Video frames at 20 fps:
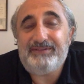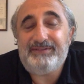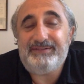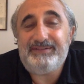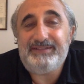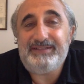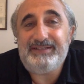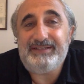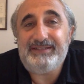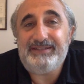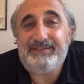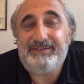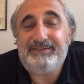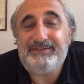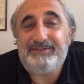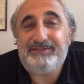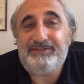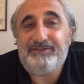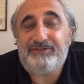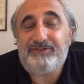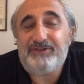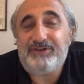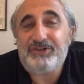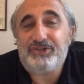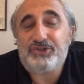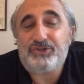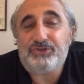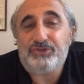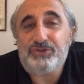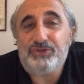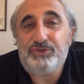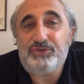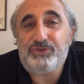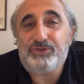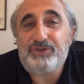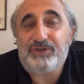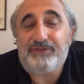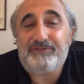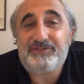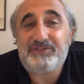the differential
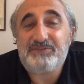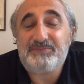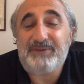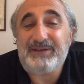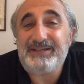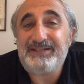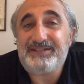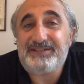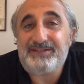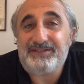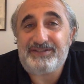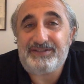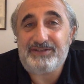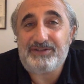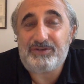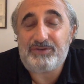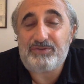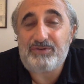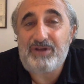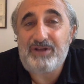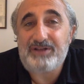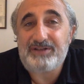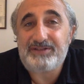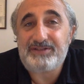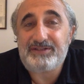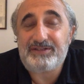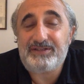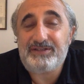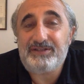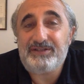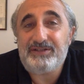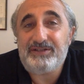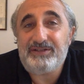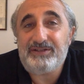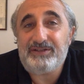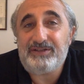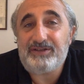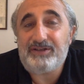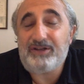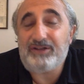use of spices across
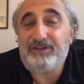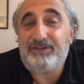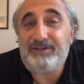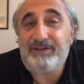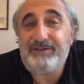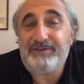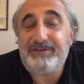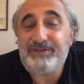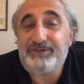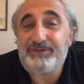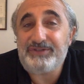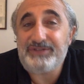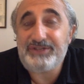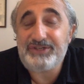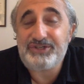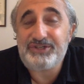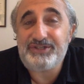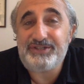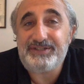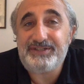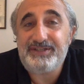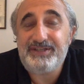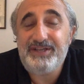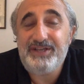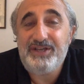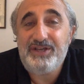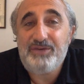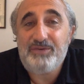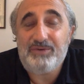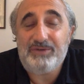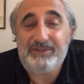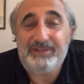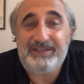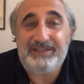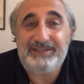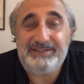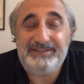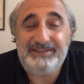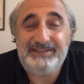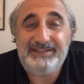culinary traditions. Well, the
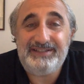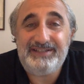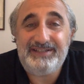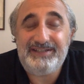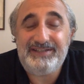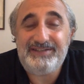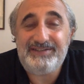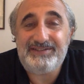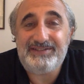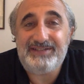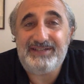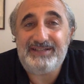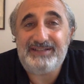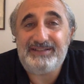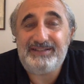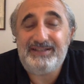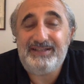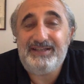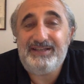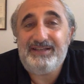idea is that